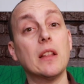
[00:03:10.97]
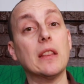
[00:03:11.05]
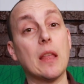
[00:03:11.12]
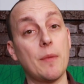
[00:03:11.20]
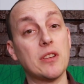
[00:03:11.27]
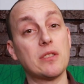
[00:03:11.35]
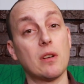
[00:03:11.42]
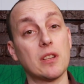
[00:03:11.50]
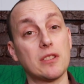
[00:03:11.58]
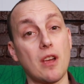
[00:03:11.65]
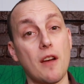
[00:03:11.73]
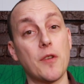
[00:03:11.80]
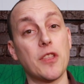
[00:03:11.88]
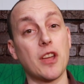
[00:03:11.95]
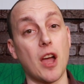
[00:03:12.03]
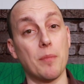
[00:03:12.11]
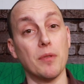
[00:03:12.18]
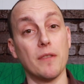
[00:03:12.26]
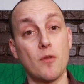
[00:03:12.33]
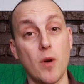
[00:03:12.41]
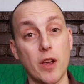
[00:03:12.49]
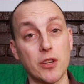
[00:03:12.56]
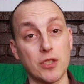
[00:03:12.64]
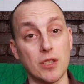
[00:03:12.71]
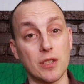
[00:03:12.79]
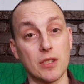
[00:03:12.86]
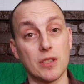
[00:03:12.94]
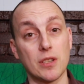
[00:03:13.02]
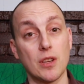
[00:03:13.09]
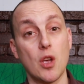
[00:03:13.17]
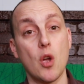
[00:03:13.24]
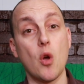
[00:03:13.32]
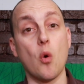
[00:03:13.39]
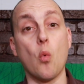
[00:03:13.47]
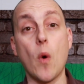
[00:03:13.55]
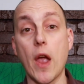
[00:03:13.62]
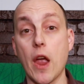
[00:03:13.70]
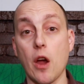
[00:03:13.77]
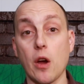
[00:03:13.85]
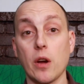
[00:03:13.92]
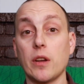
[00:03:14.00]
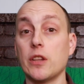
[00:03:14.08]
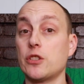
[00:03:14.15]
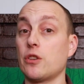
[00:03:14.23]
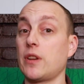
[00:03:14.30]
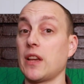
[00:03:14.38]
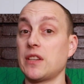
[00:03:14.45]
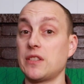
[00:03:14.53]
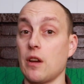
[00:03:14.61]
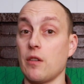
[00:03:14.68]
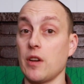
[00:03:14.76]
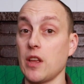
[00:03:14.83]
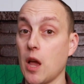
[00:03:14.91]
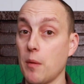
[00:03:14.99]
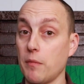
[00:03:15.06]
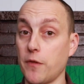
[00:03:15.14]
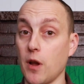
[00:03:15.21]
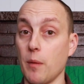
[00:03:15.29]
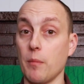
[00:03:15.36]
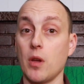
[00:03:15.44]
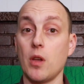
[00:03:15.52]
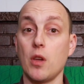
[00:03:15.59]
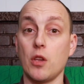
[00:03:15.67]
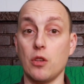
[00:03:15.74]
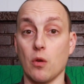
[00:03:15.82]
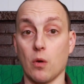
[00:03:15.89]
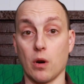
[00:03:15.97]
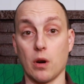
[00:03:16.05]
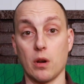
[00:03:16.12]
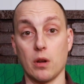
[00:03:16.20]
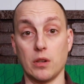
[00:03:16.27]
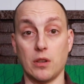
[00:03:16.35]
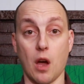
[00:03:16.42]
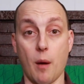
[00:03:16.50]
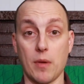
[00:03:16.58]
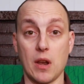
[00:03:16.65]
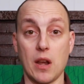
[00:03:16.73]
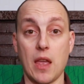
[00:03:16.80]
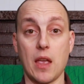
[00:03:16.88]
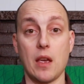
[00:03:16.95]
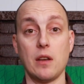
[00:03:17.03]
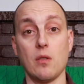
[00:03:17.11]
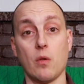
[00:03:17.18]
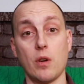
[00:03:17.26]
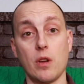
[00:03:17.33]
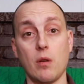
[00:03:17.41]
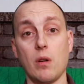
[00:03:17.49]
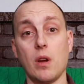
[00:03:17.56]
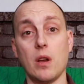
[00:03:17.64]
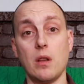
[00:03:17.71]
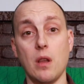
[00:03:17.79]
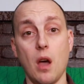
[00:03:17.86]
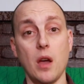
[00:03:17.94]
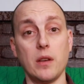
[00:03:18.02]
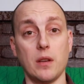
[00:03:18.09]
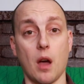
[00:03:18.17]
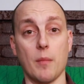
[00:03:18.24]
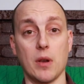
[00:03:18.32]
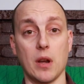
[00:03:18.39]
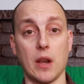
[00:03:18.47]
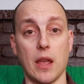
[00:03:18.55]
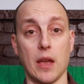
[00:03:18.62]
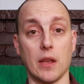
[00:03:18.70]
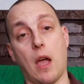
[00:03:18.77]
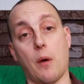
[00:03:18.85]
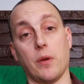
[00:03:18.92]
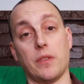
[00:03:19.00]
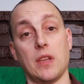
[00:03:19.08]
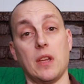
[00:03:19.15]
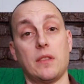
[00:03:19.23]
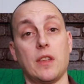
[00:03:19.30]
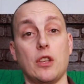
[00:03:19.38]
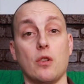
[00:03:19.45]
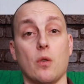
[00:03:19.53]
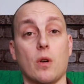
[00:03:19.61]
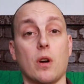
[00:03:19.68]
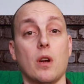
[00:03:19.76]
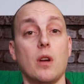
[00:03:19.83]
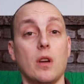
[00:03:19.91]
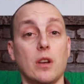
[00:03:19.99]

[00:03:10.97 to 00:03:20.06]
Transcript: Let me start us off with a couple of questions. Where does your dexterity come from? Your dominant hand or your non-dominant hand? I would think that your